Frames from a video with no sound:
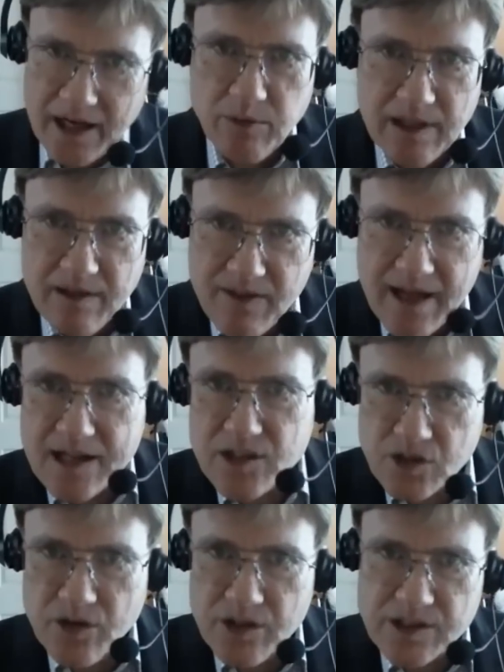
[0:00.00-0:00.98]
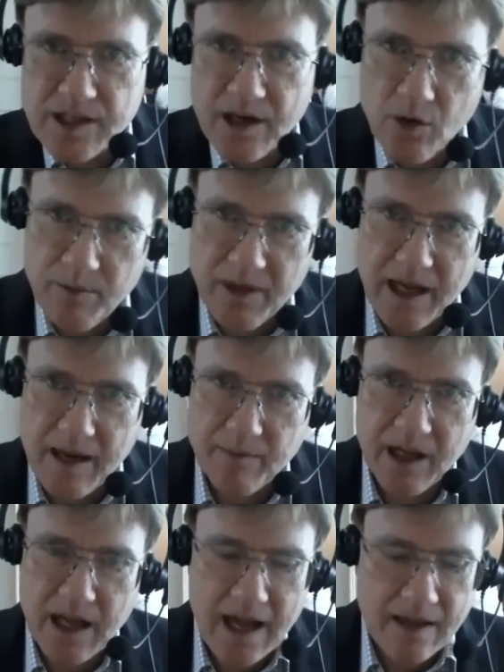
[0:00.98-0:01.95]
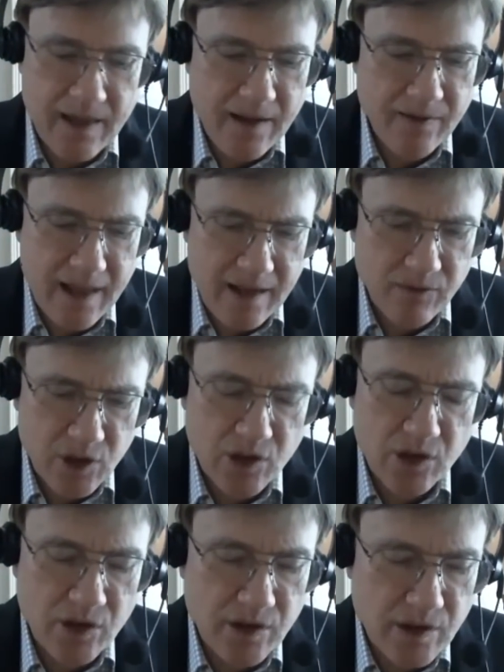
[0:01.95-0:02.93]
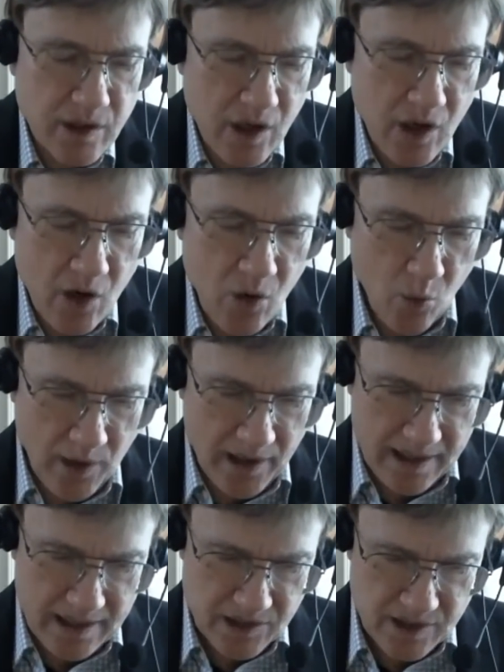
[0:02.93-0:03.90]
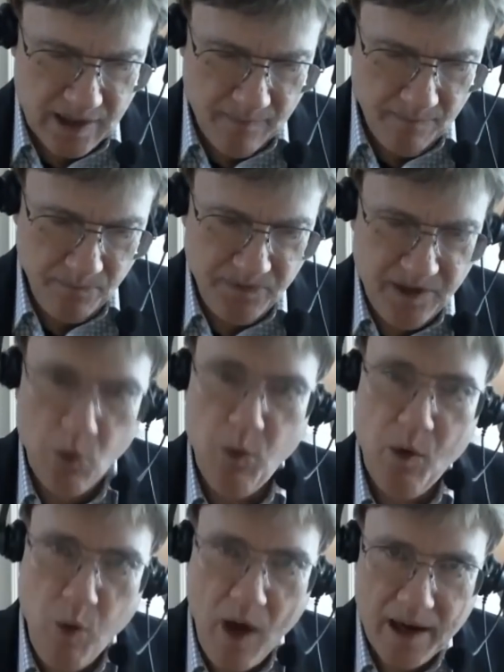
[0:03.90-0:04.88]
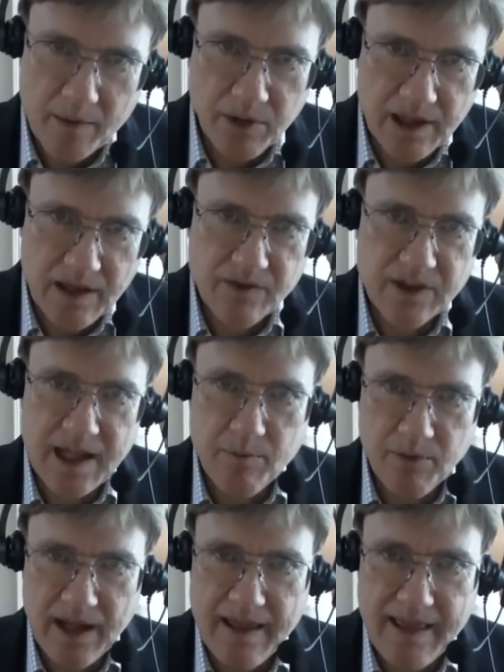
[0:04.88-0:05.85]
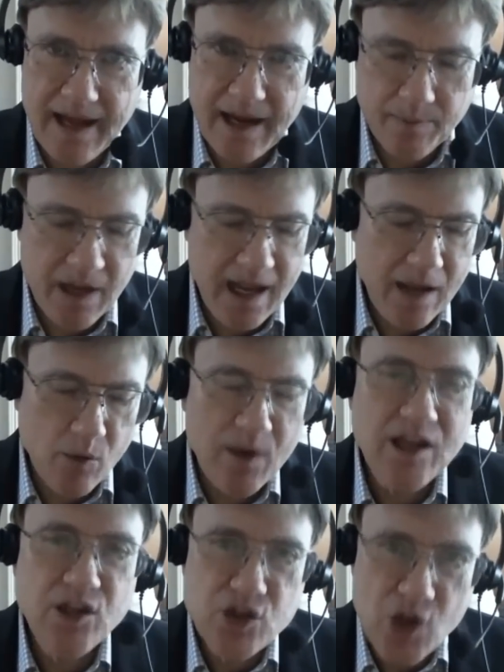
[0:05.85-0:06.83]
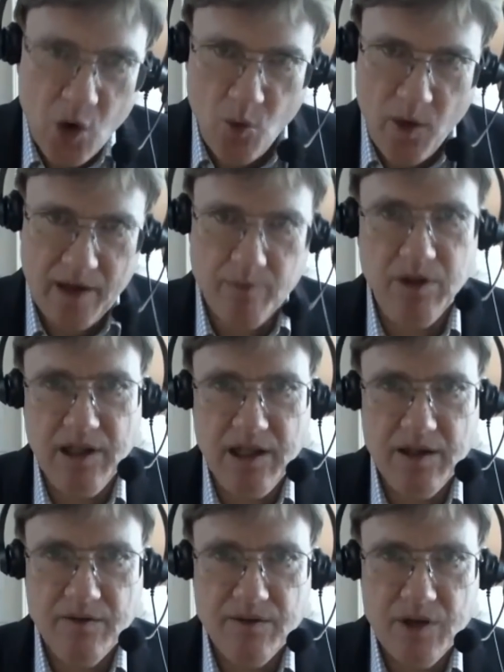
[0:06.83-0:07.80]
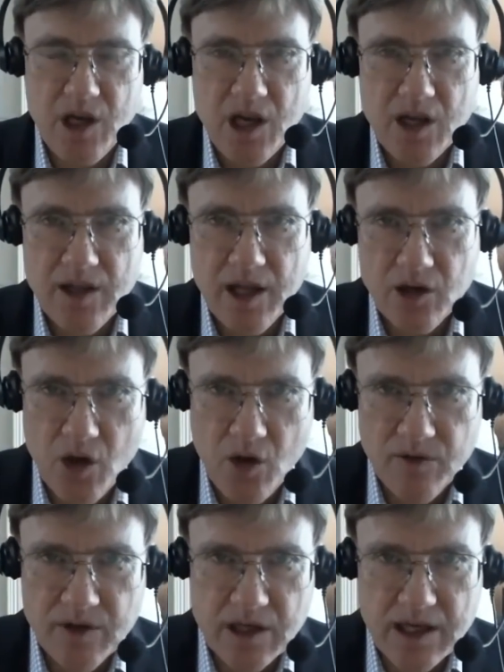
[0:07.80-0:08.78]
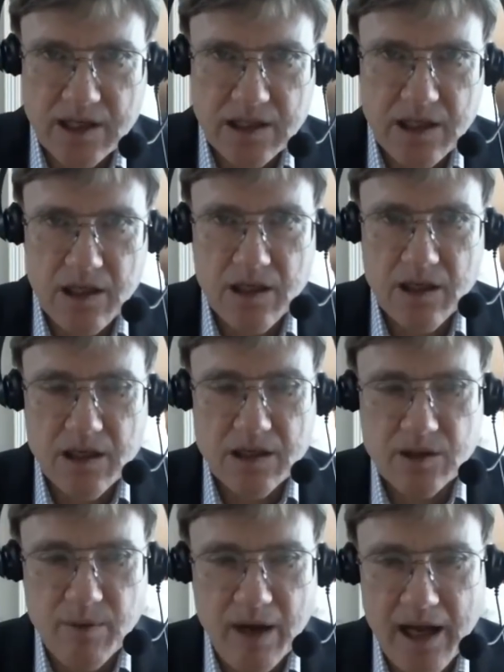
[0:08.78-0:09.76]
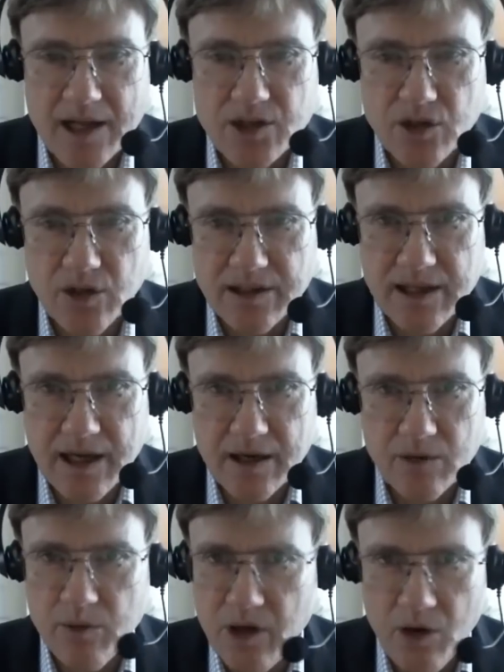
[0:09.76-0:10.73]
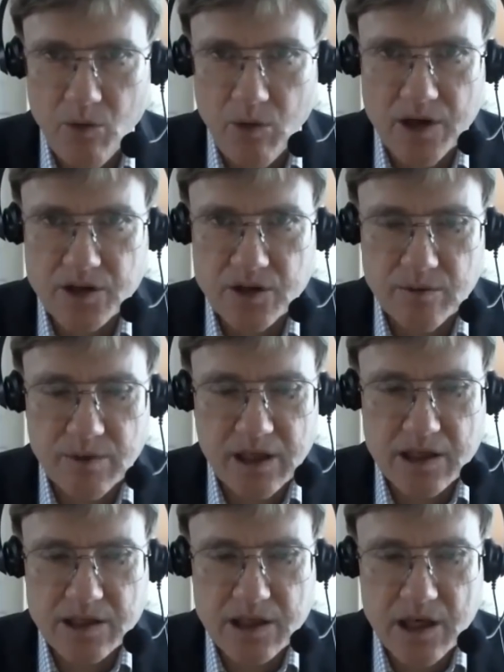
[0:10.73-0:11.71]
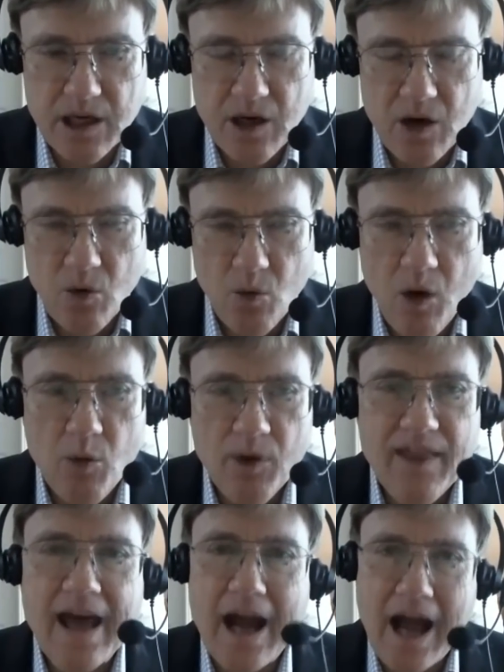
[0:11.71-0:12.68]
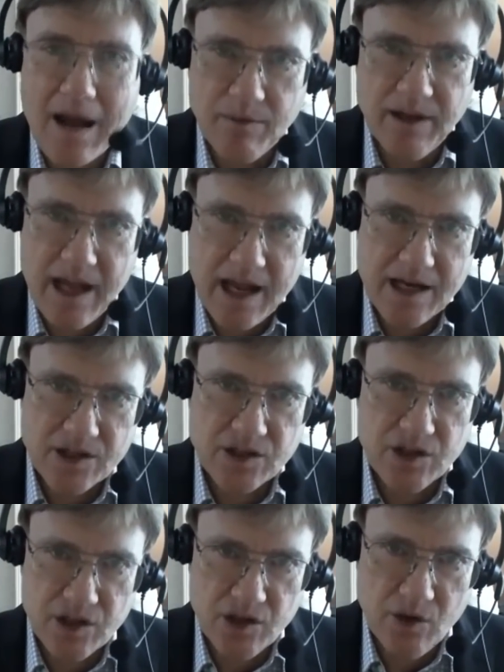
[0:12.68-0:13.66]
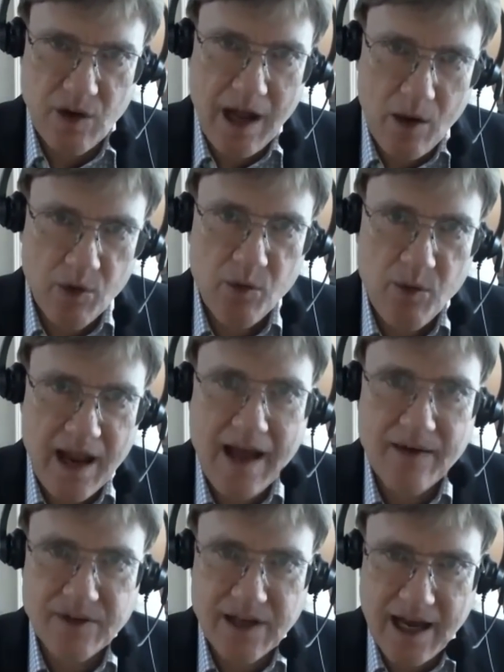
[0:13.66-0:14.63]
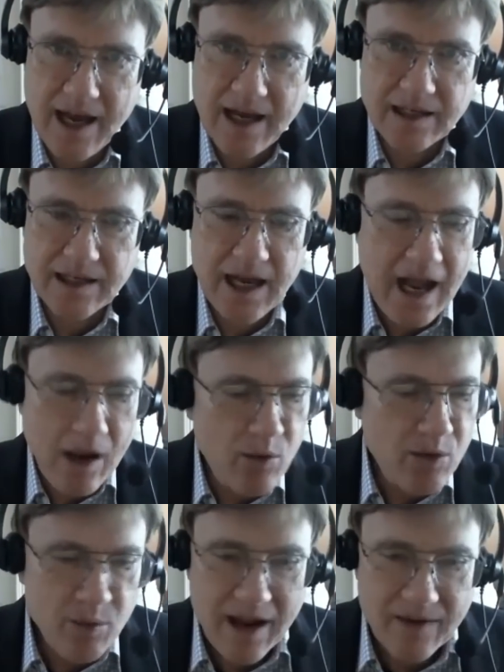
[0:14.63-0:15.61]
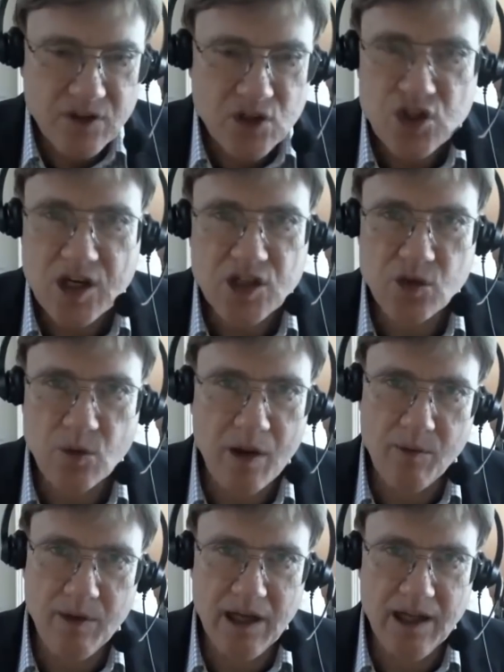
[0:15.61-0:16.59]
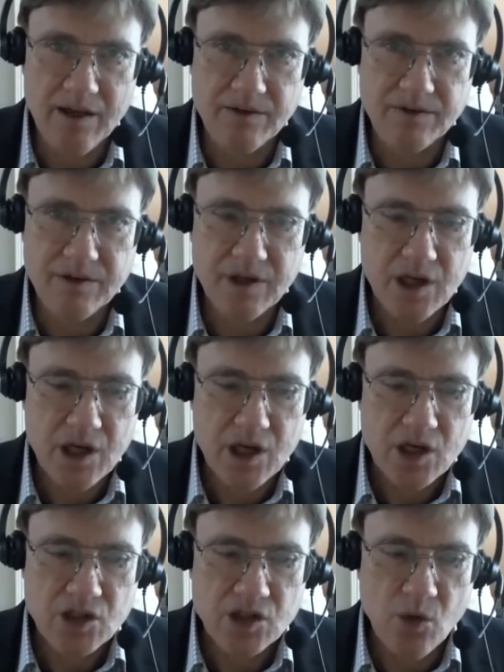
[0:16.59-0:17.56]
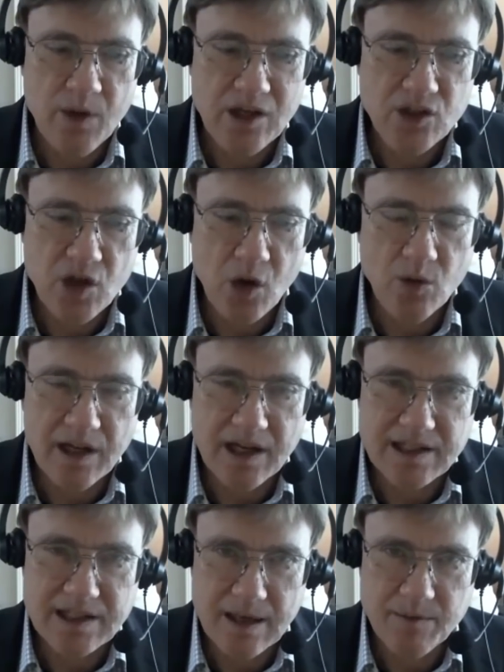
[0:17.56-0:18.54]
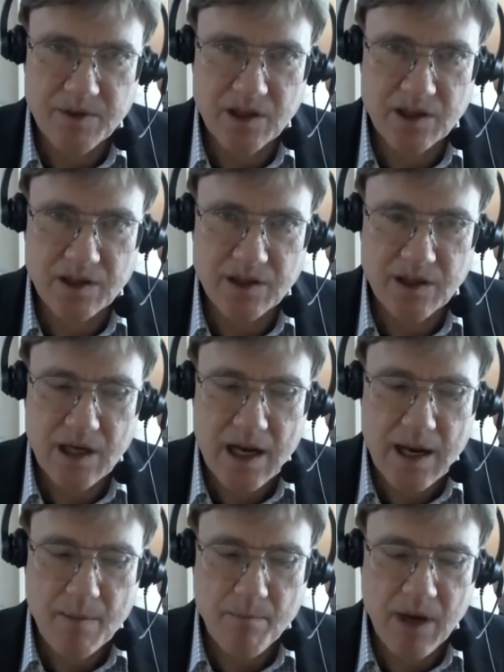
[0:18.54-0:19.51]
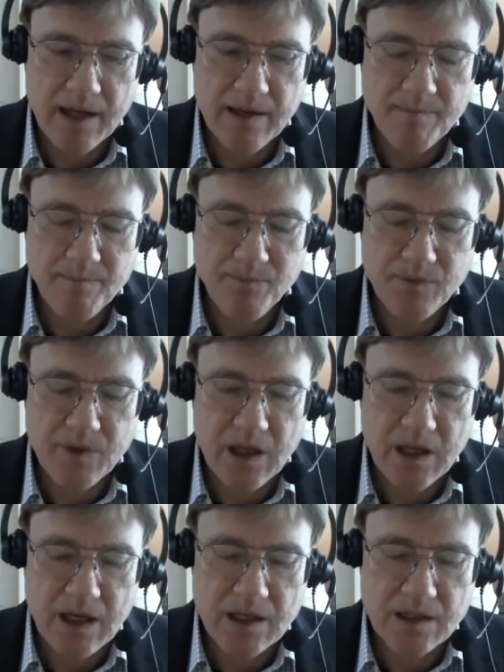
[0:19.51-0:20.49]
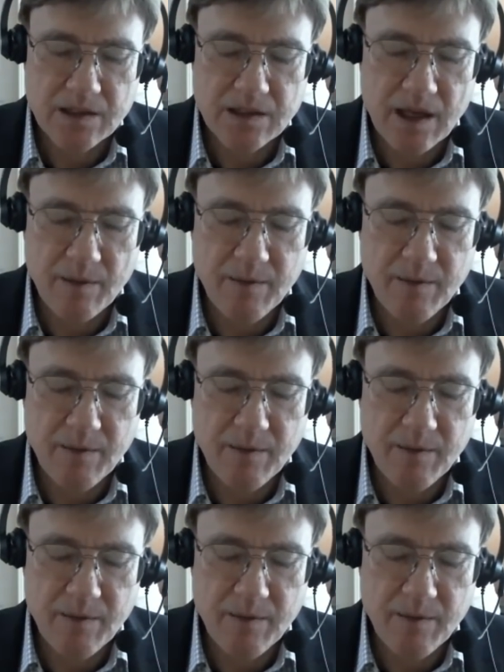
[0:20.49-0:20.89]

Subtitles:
to believe that, so Nosenko became the guy. They've learned what it is that we want to believe, and they play that up. And we don't want to believe that COVID-19 is a biological attack. We don't want to, because what would that obligate us to do? How would we have to act? How would we have to change the way we live? So we don't accept it. But it is,